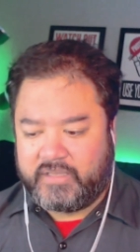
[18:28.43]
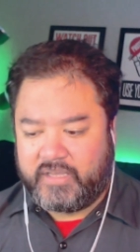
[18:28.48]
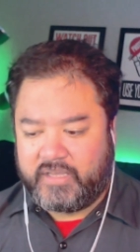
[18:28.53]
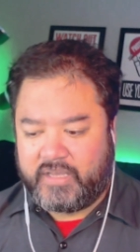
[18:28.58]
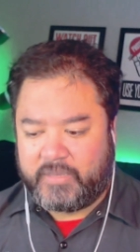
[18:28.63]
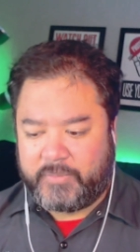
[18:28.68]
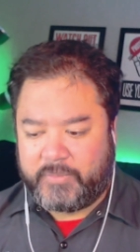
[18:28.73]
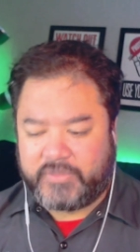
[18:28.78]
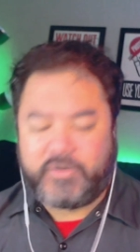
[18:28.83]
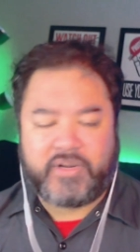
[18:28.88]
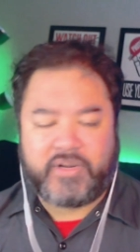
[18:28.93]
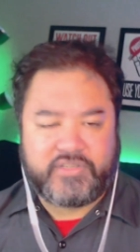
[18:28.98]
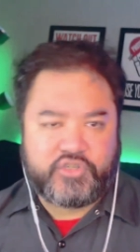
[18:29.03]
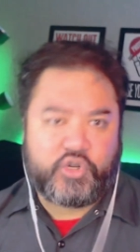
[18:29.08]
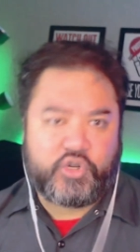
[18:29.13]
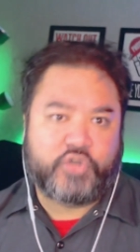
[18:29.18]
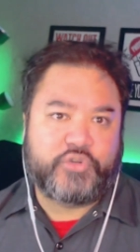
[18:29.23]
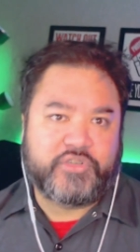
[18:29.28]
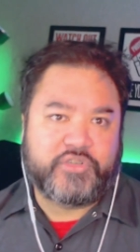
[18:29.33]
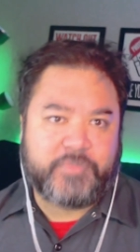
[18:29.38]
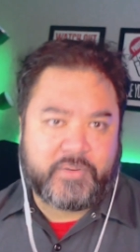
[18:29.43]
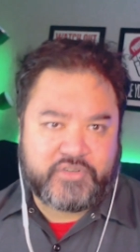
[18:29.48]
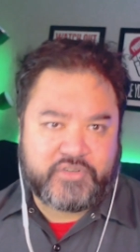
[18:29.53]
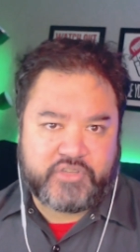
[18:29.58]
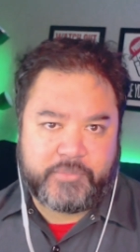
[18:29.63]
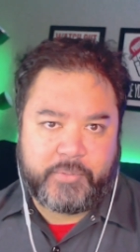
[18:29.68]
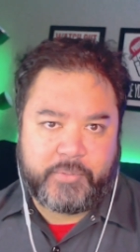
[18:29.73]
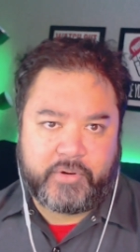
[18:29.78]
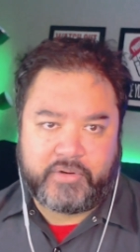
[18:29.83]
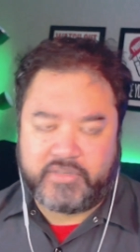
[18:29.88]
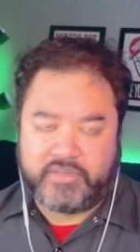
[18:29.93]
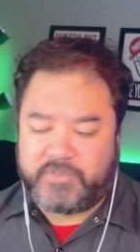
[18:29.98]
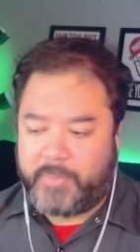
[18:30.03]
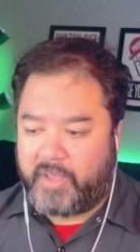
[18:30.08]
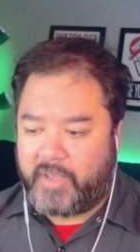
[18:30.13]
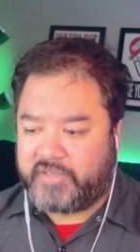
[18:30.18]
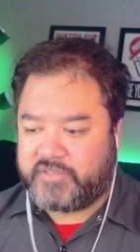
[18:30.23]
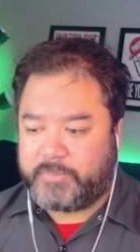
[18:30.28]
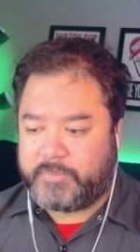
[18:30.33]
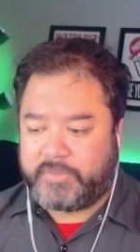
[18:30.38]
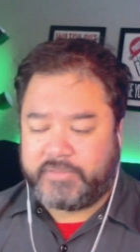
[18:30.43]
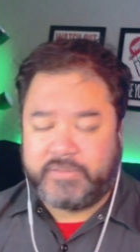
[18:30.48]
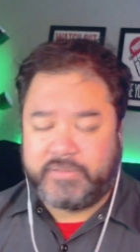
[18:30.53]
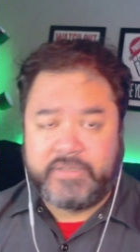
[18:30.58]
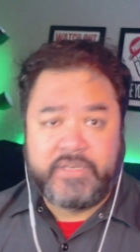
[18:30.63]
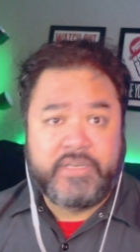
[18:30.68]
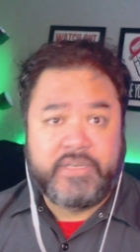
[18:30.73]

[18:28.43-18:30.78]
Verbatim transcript: Uh, we try to shoulder as much of the burden as possible.